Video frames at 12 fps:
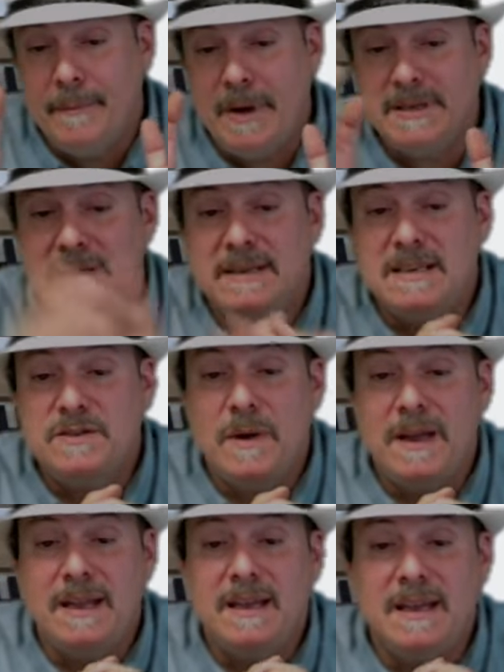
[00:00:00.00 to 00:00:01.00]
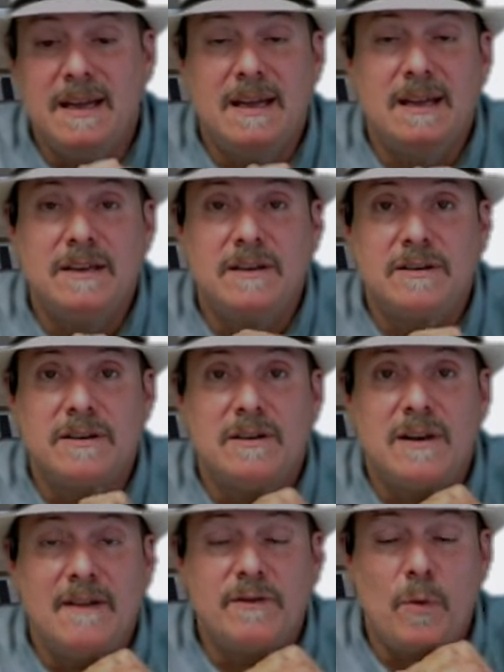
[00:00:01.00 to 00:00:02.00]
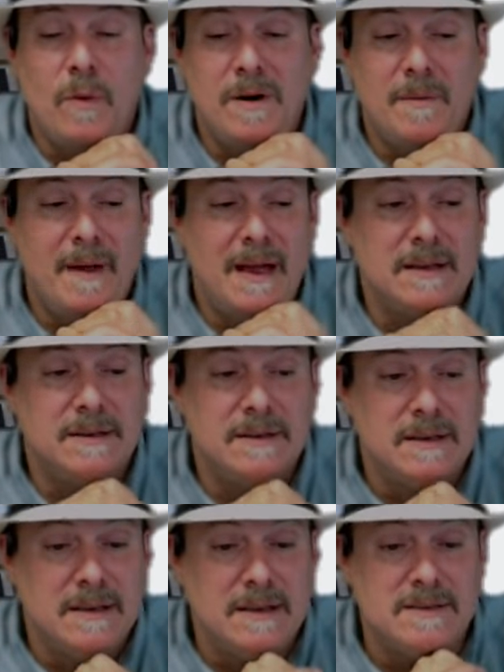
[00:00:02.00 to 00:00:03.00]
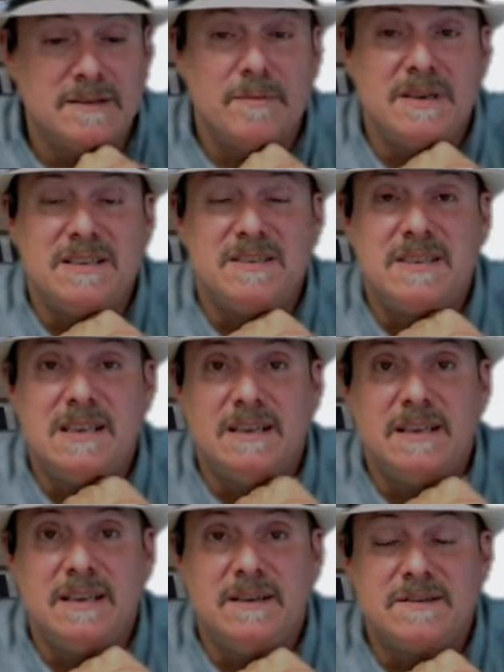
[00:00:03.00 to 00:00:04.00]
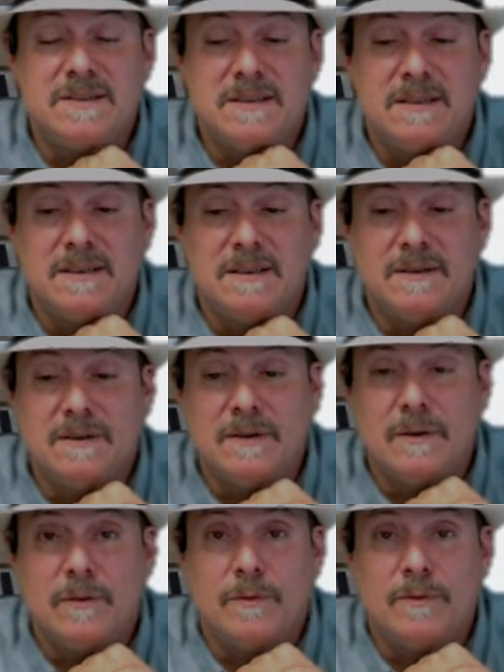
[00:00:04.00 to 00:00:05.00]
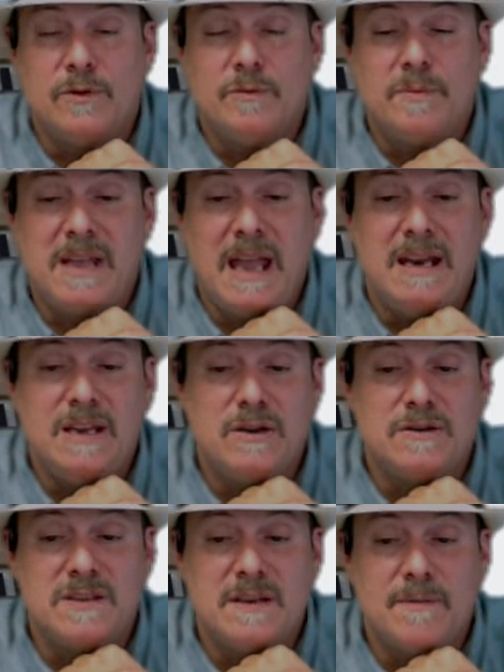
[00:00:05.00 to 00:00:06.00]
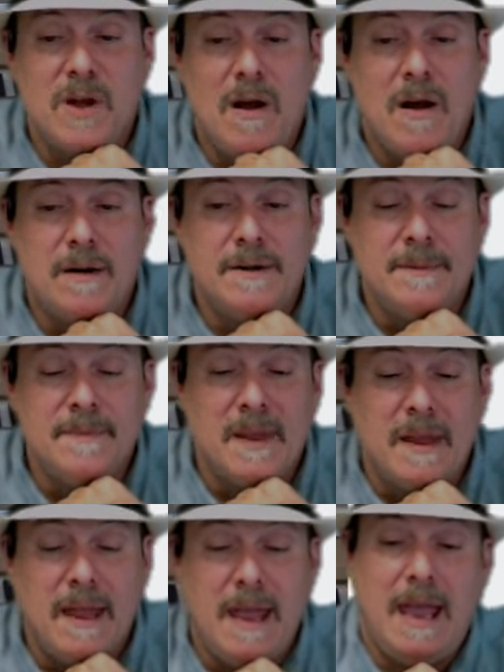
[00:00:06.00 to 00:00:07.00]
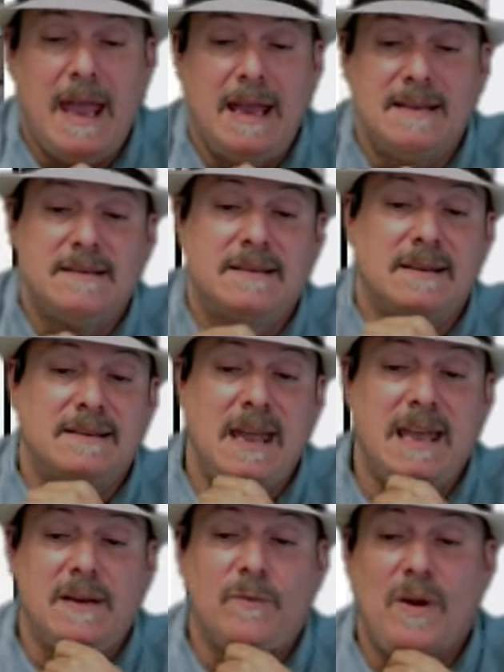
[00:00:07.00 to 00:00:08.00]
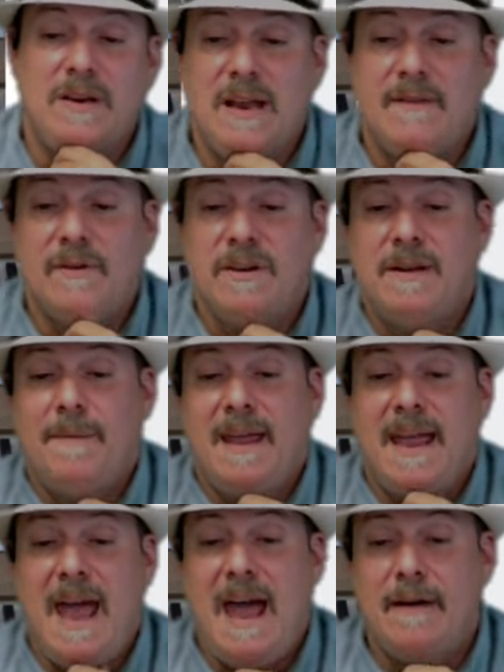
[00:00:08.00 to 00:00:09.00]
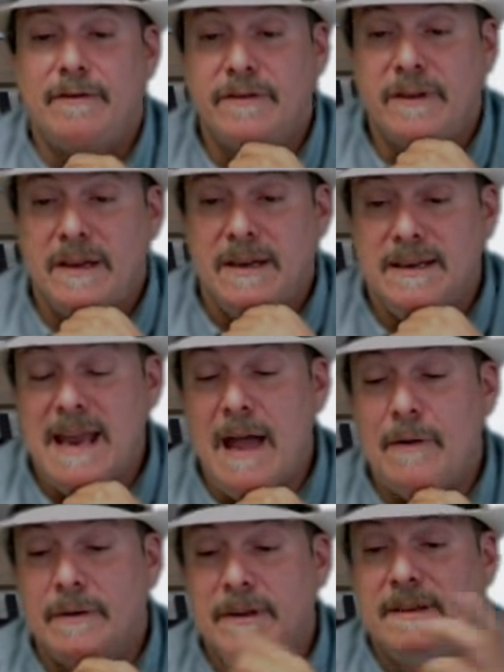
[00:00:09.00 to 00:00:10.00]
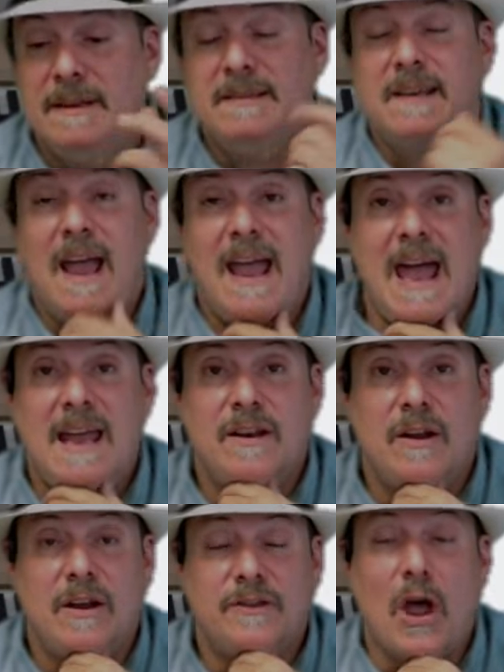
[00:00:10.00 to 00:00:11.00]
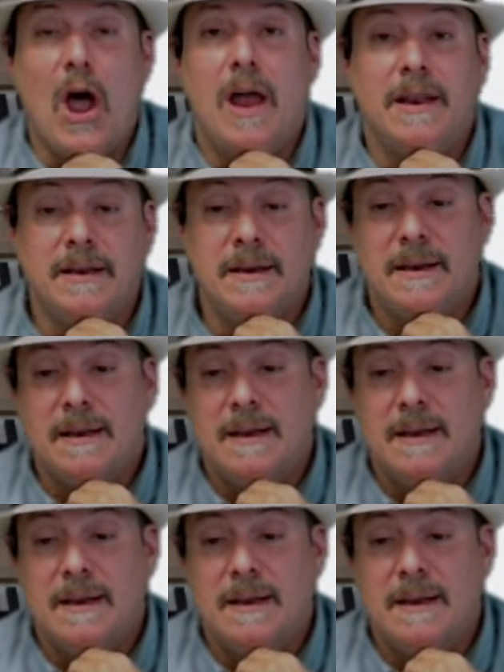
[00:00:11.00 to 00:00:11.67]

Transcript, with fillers: but this way uh, you, you, don't have to worry about somebody stealing your, you know, duplicating your SIM card and uh, taking whatever you may have. Now, this guy had a ton,